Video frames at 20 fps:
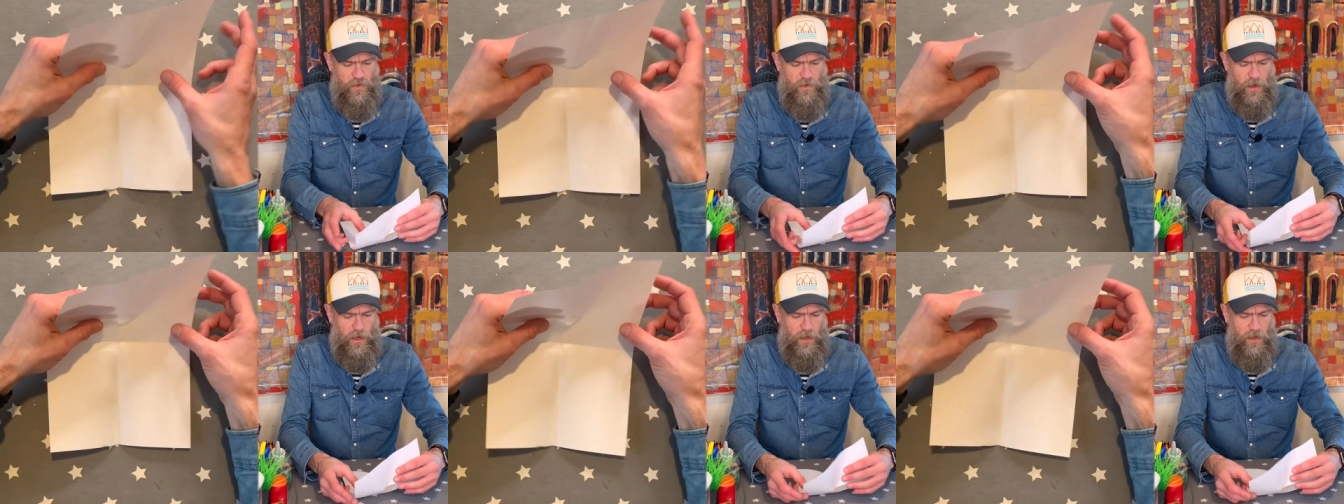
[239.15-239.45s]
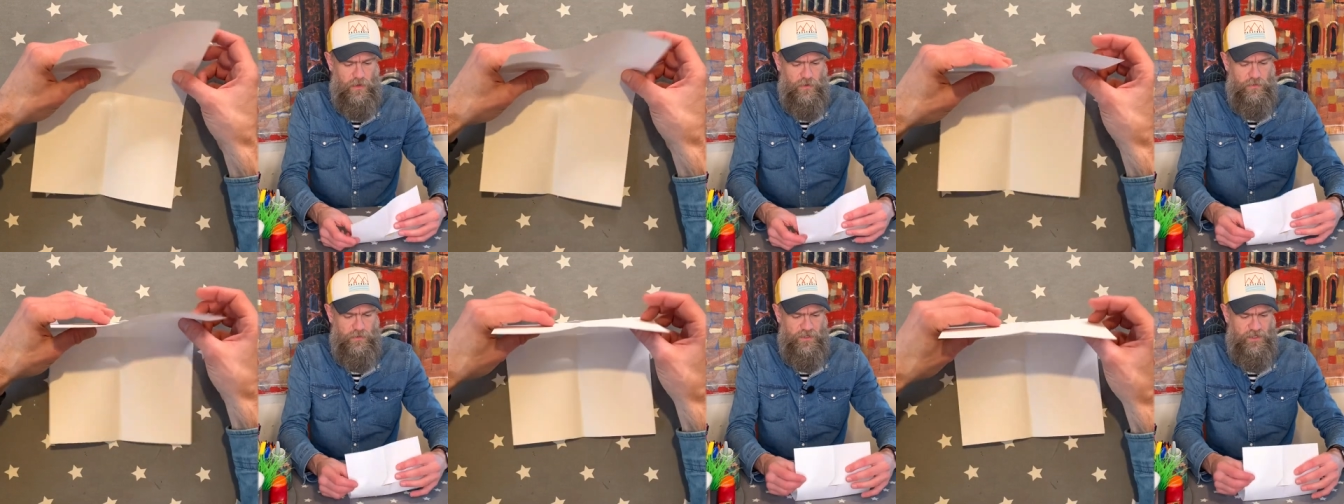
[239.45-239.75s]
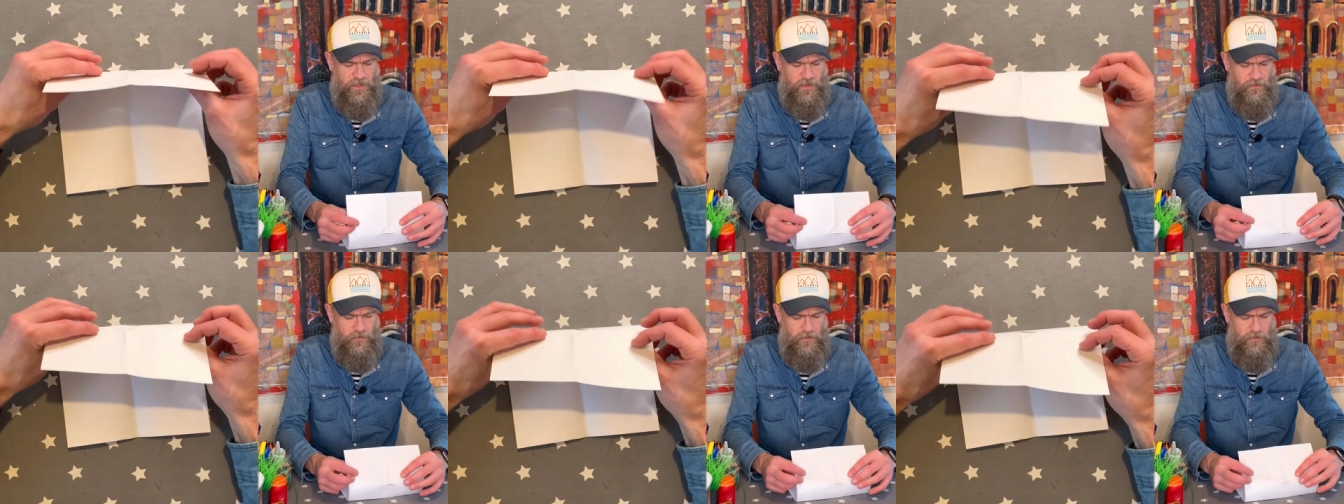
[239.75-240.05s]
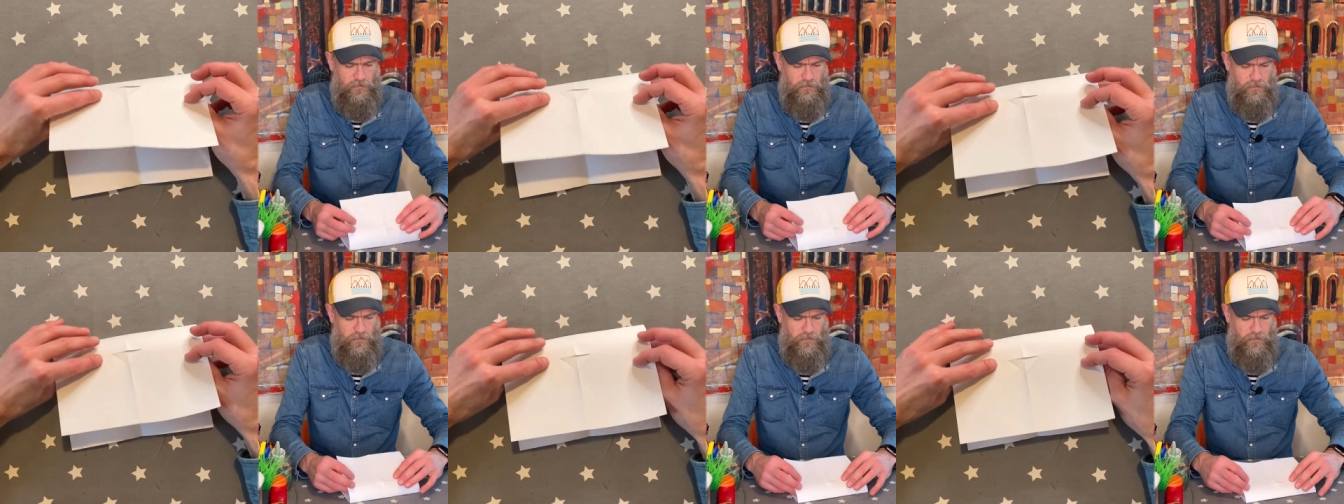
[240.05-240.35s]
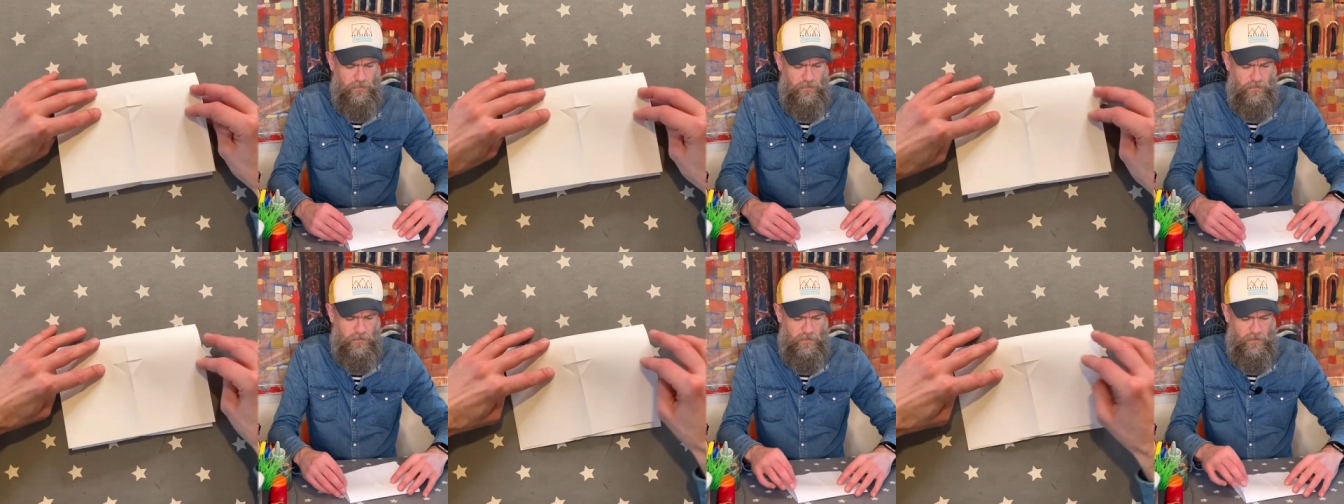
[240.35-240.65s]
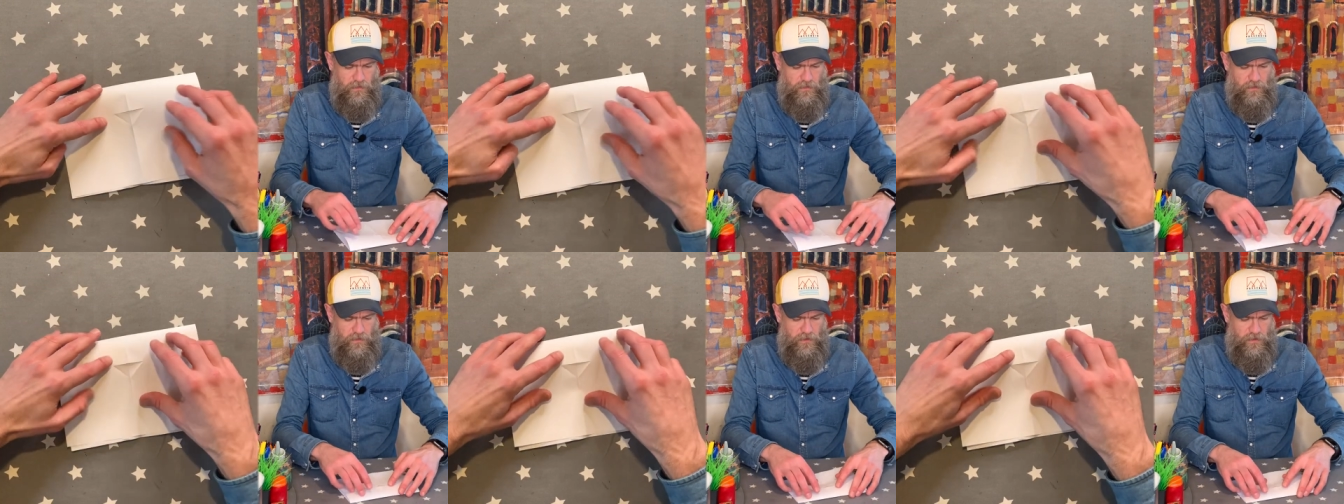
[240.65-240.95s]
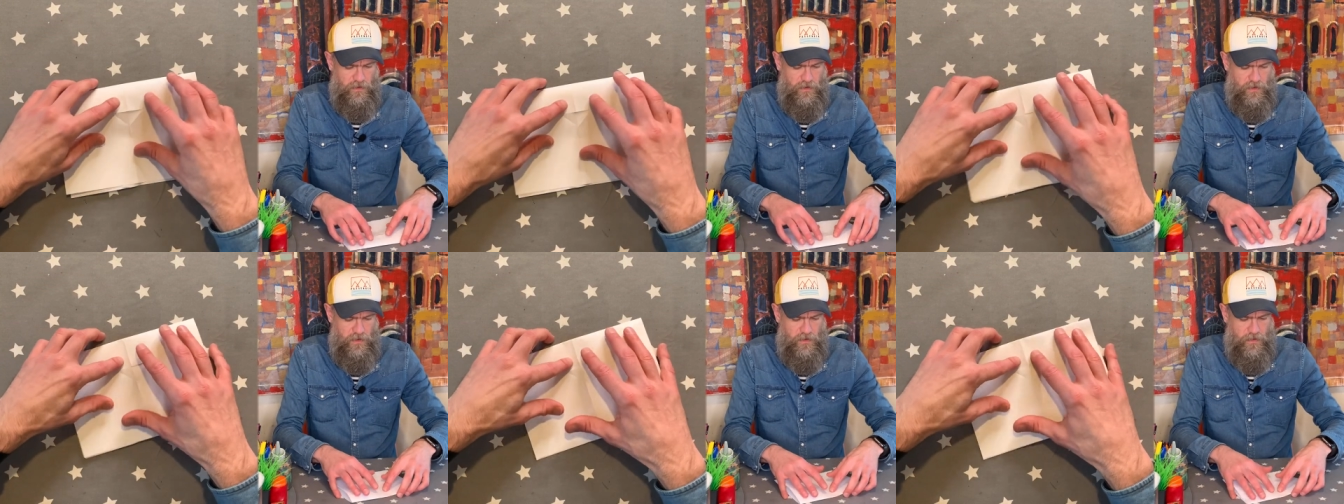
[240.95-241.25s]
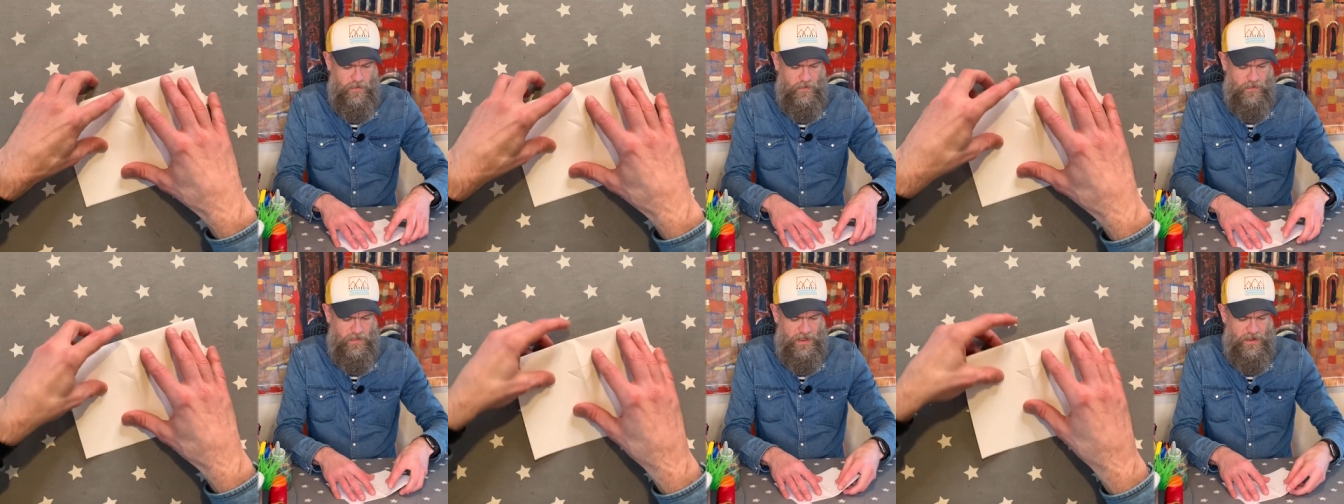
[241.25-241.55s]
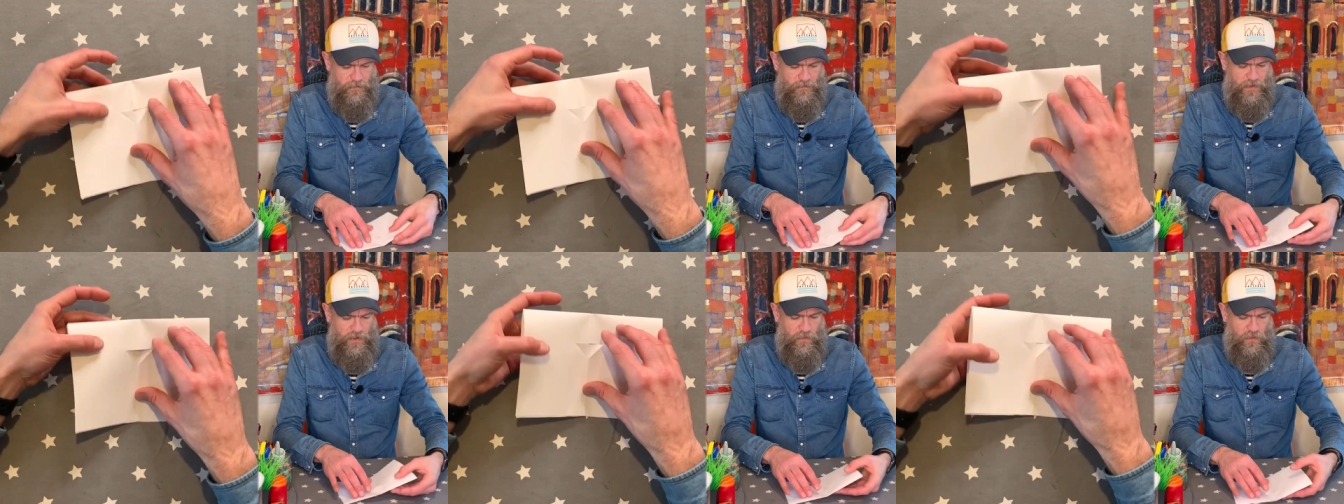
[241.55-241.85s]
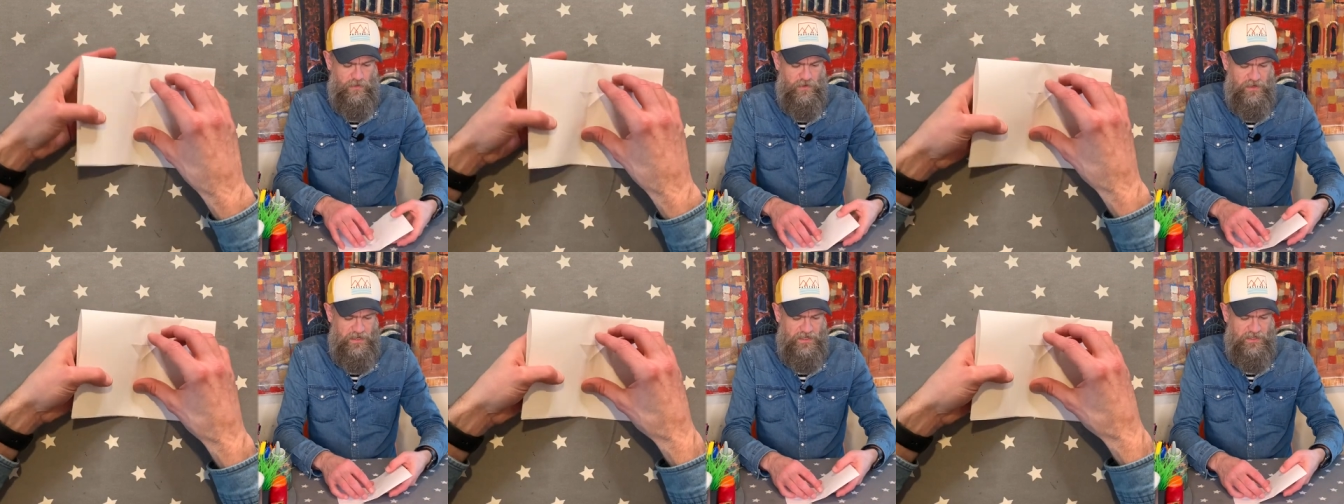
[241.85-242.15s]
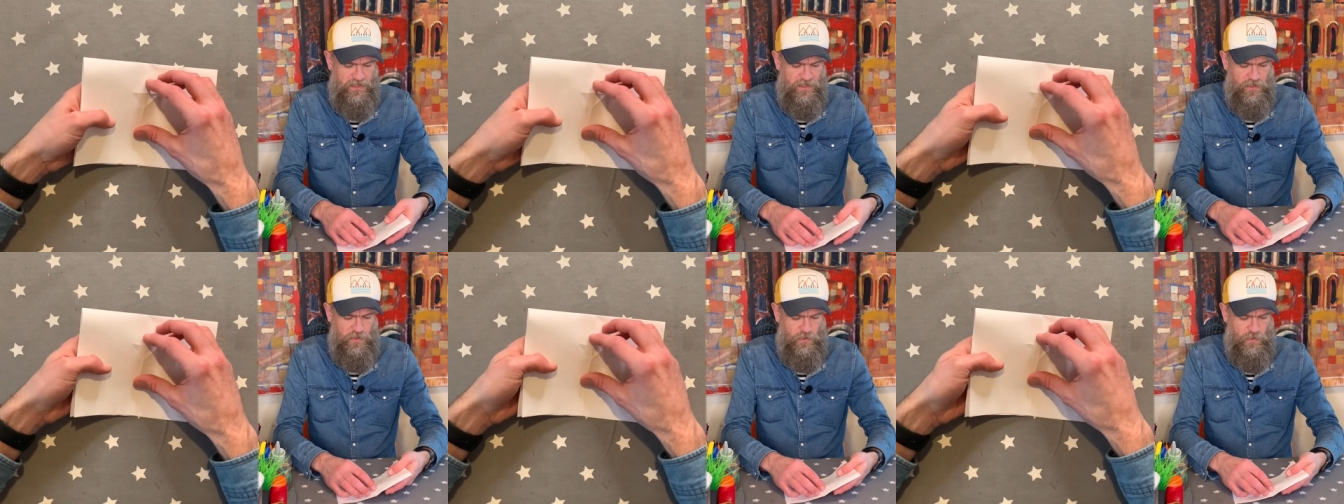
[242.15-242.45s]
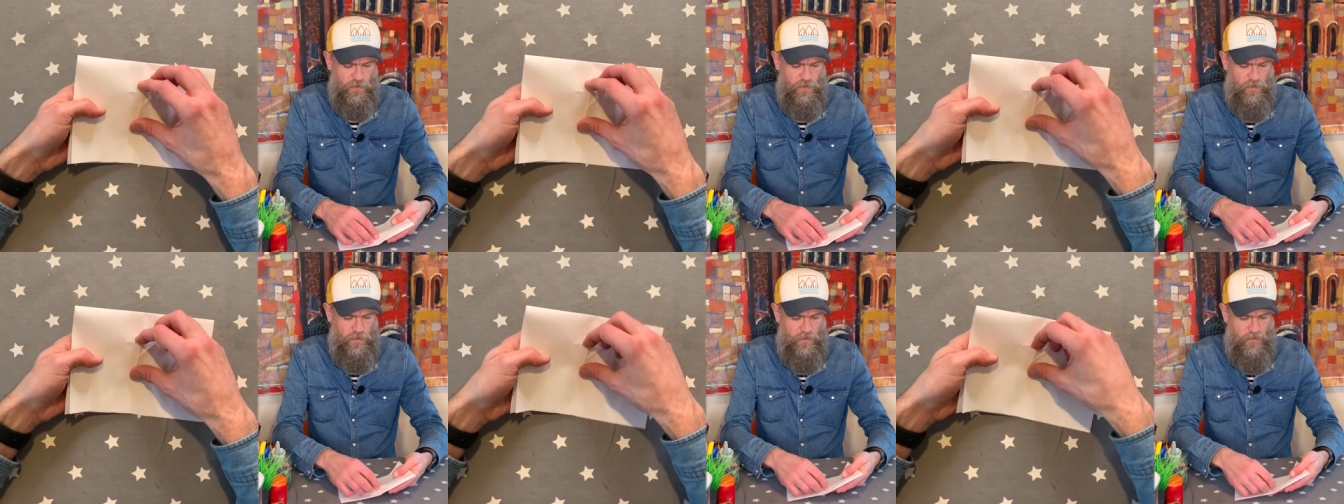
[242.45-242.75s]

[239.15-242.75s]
close it, that bit will need to